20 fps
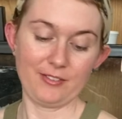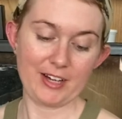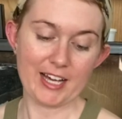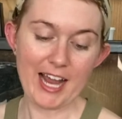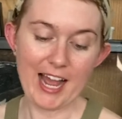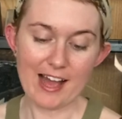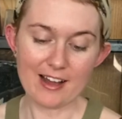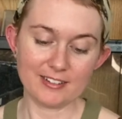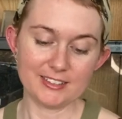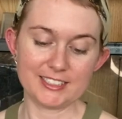
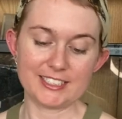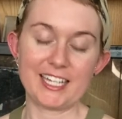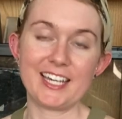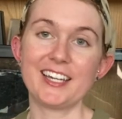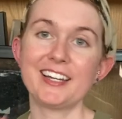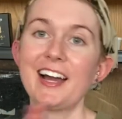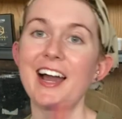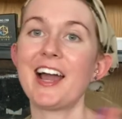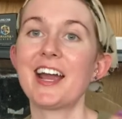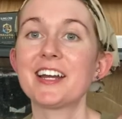
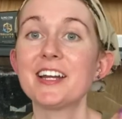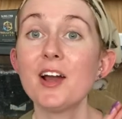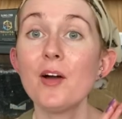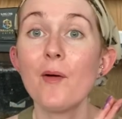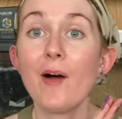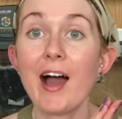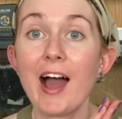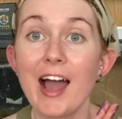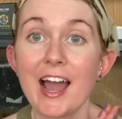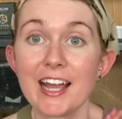rehousing. I
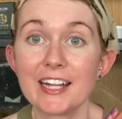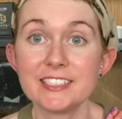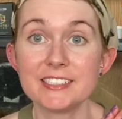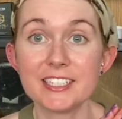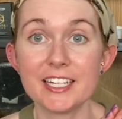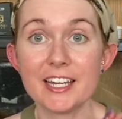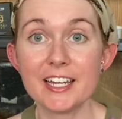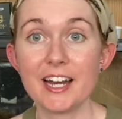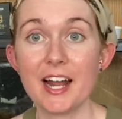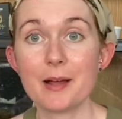know I
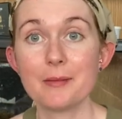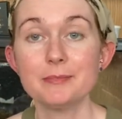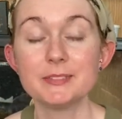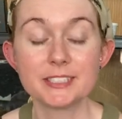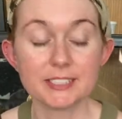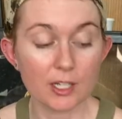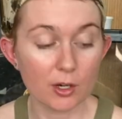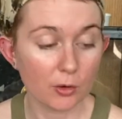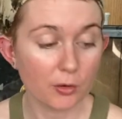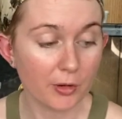did. I'm
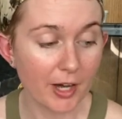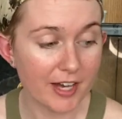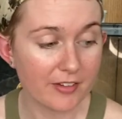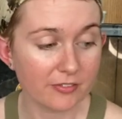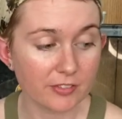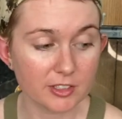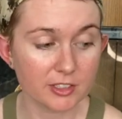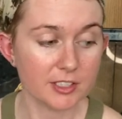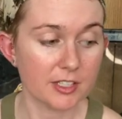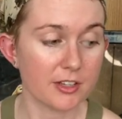so
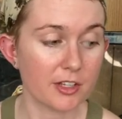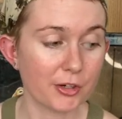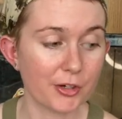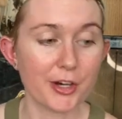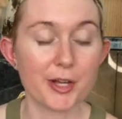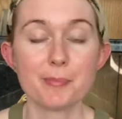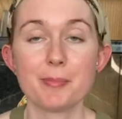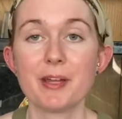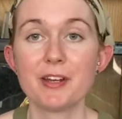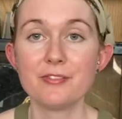grateful to the
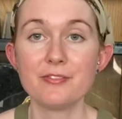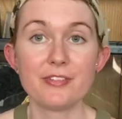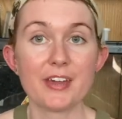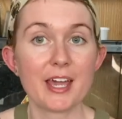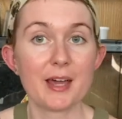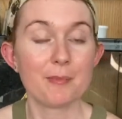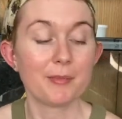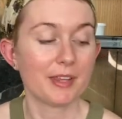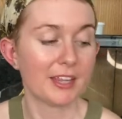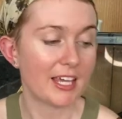Creepin
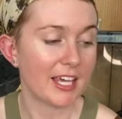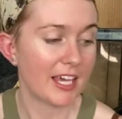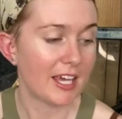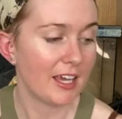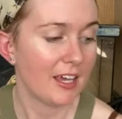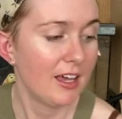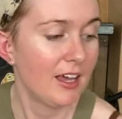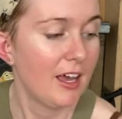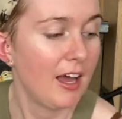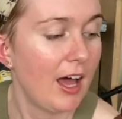
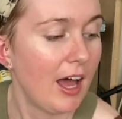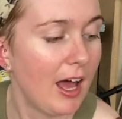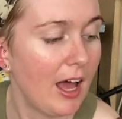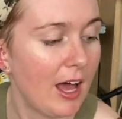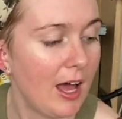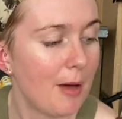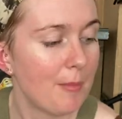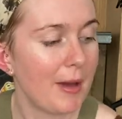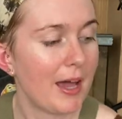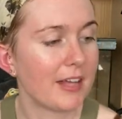family.
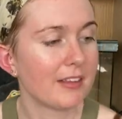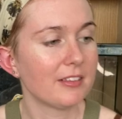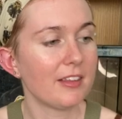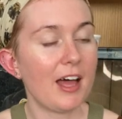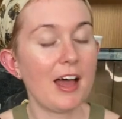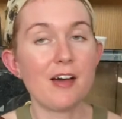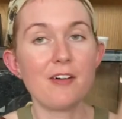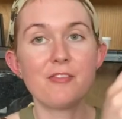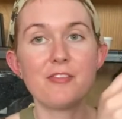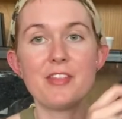I
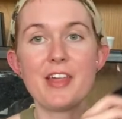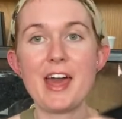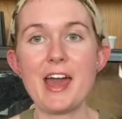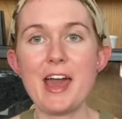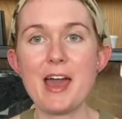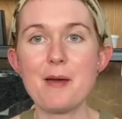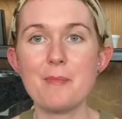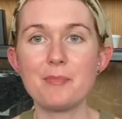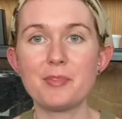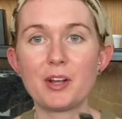love
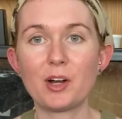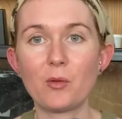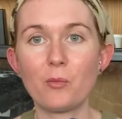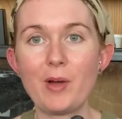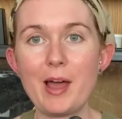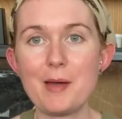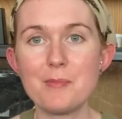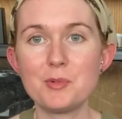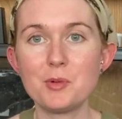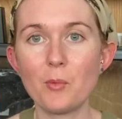them, they're
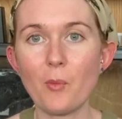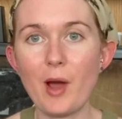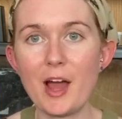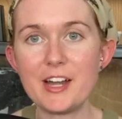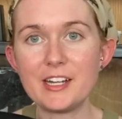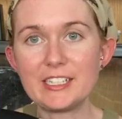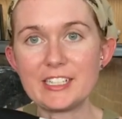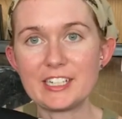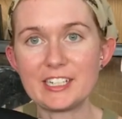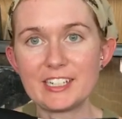webbed
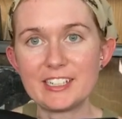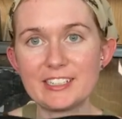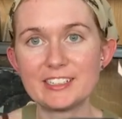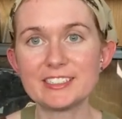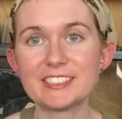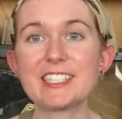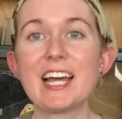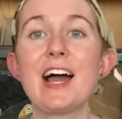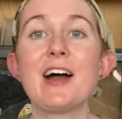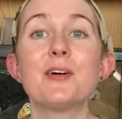
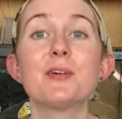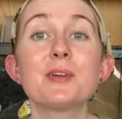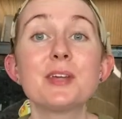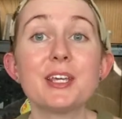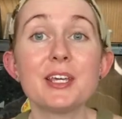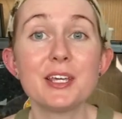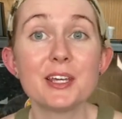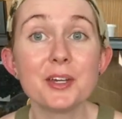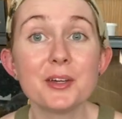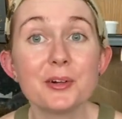wonders, how
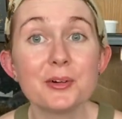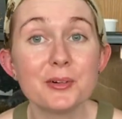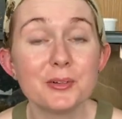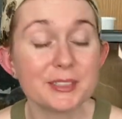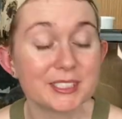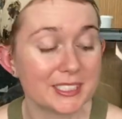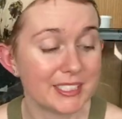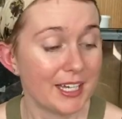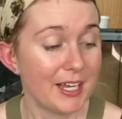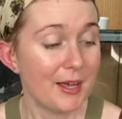
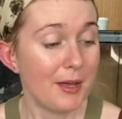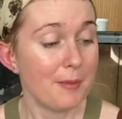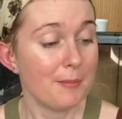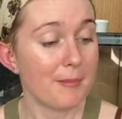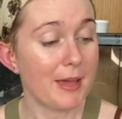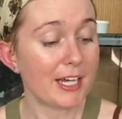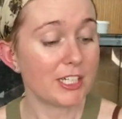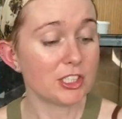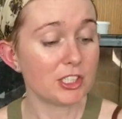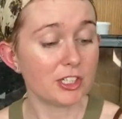cute.
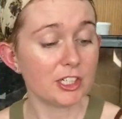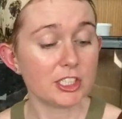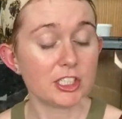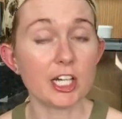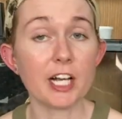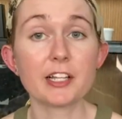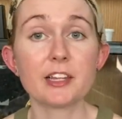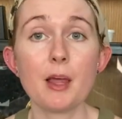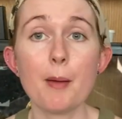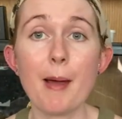Make sure to
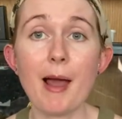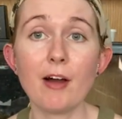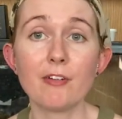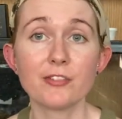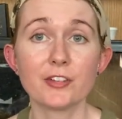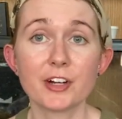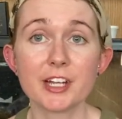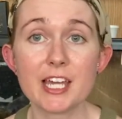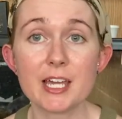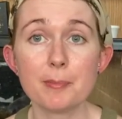check them out
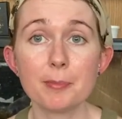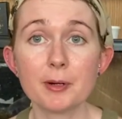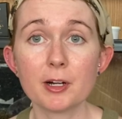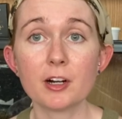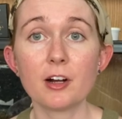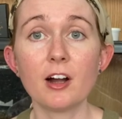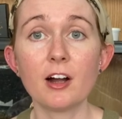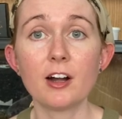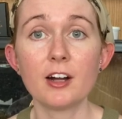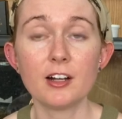for keeper
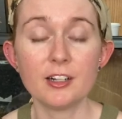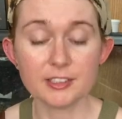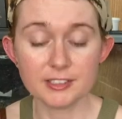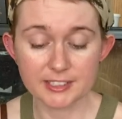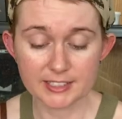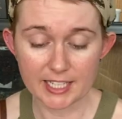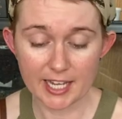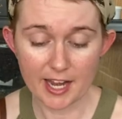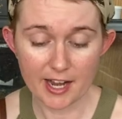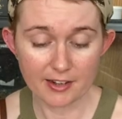
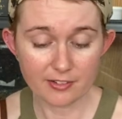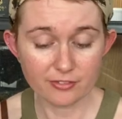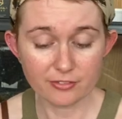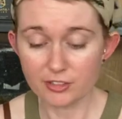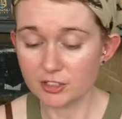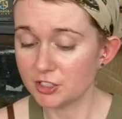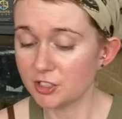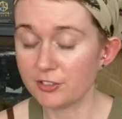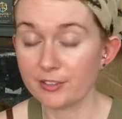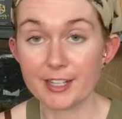cards and
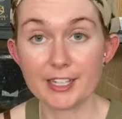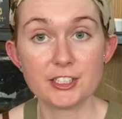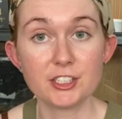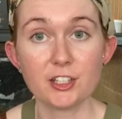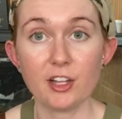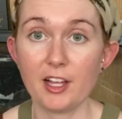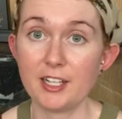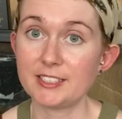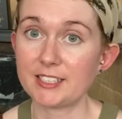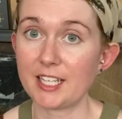for
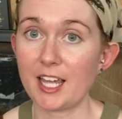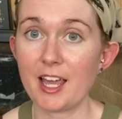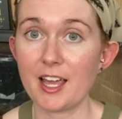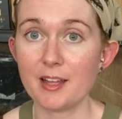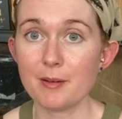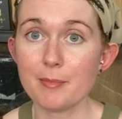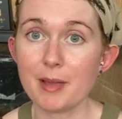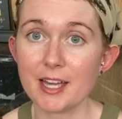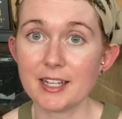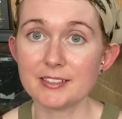tarantulas
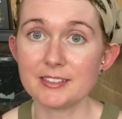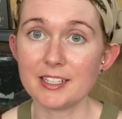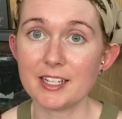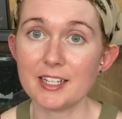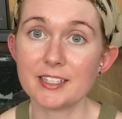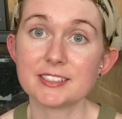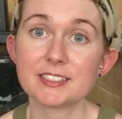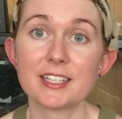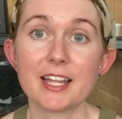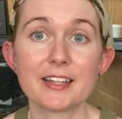and
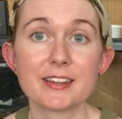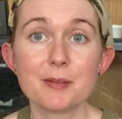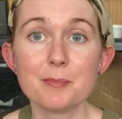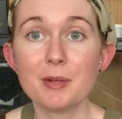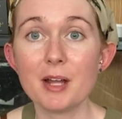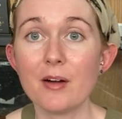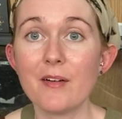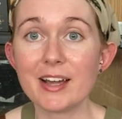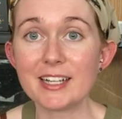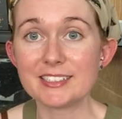mantis. Let them
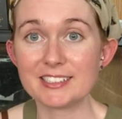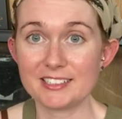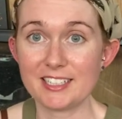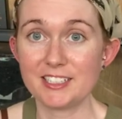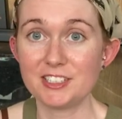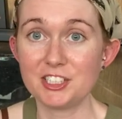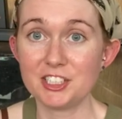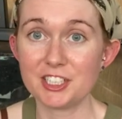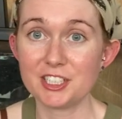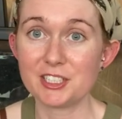know I
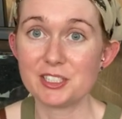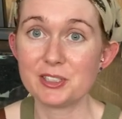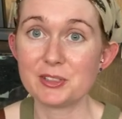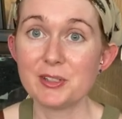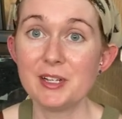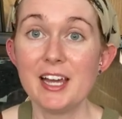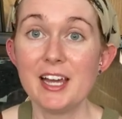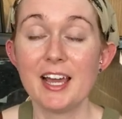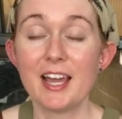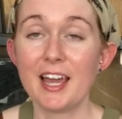sent you.
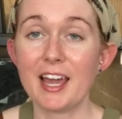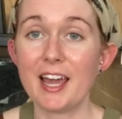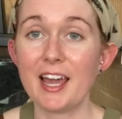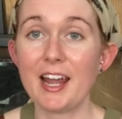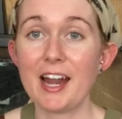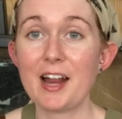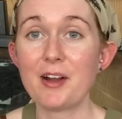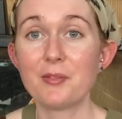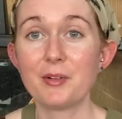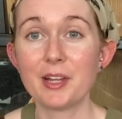And
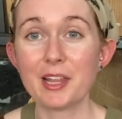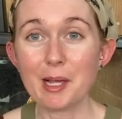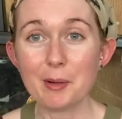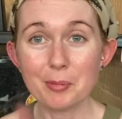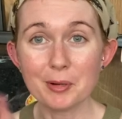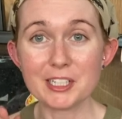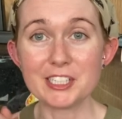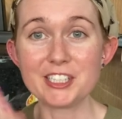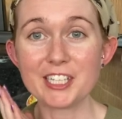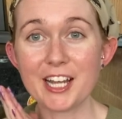I really
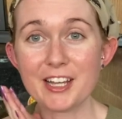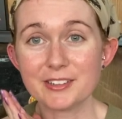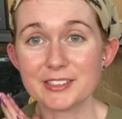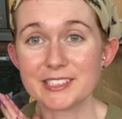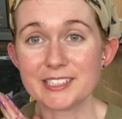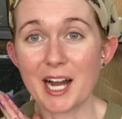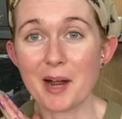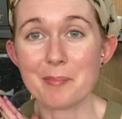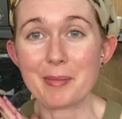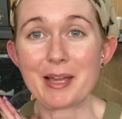appreciate you
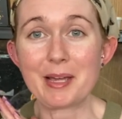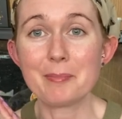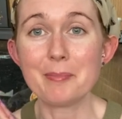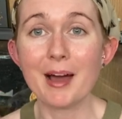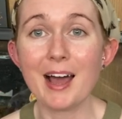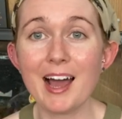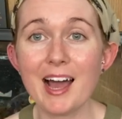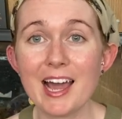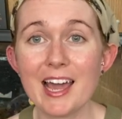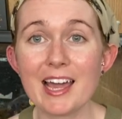stopping
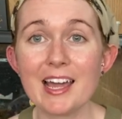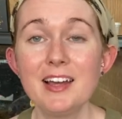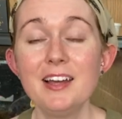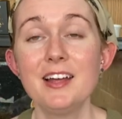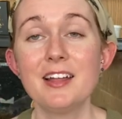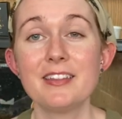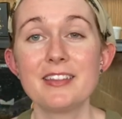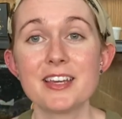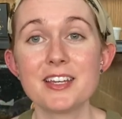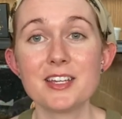by.
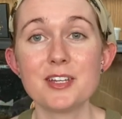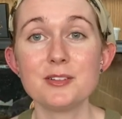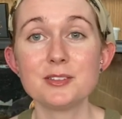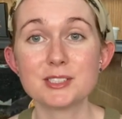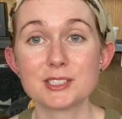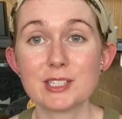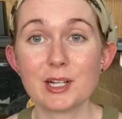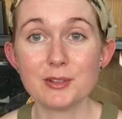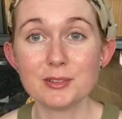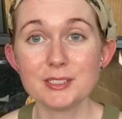Thank you
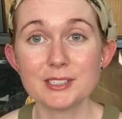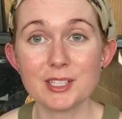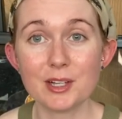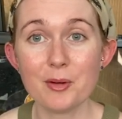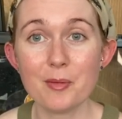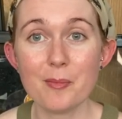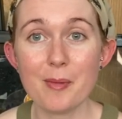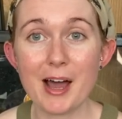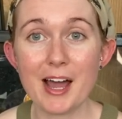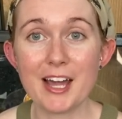so, so
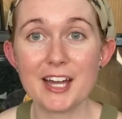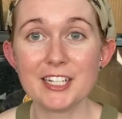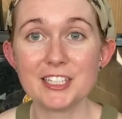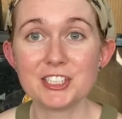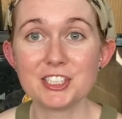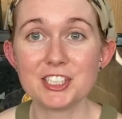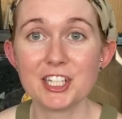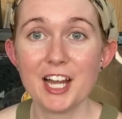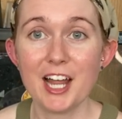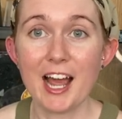
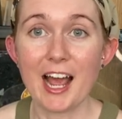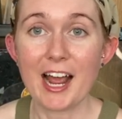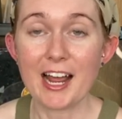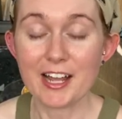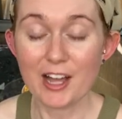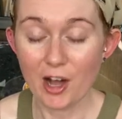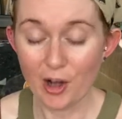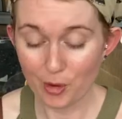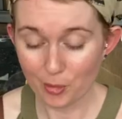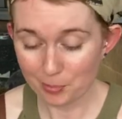much. I
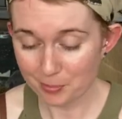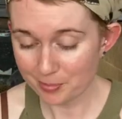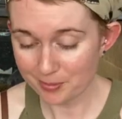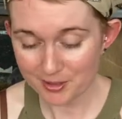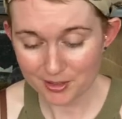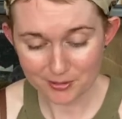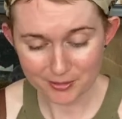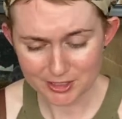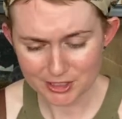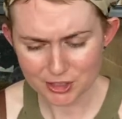hope
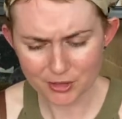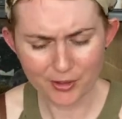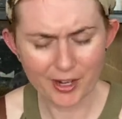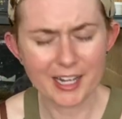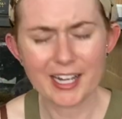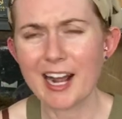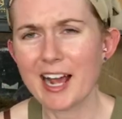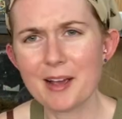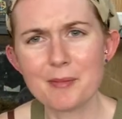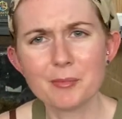you enjoyed.
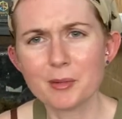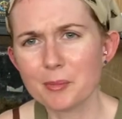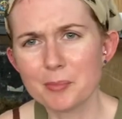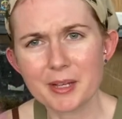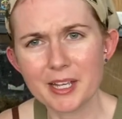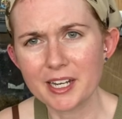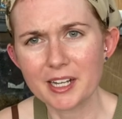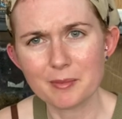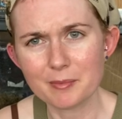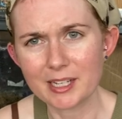I'm
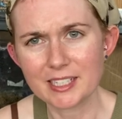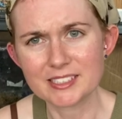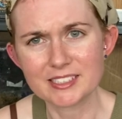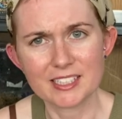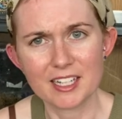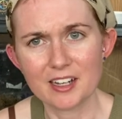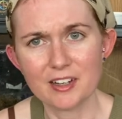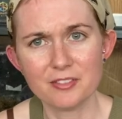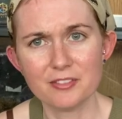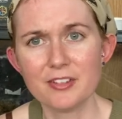repeating
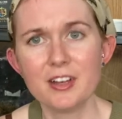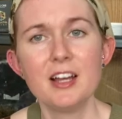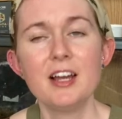myself.